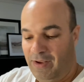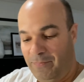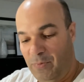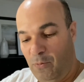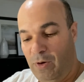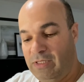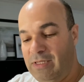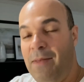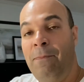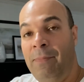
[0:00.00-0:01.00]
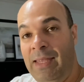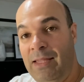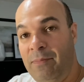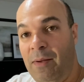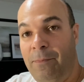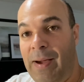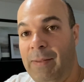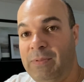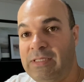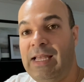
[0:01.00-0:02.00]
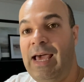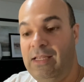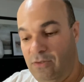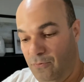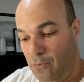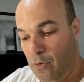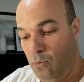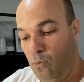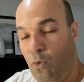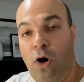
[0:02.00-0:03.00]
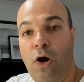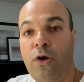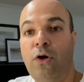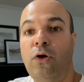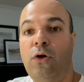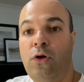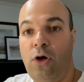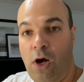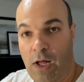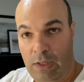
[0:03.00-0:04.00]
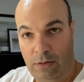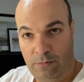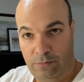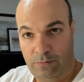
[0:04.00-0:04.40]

What's the minimum pipe size for water column?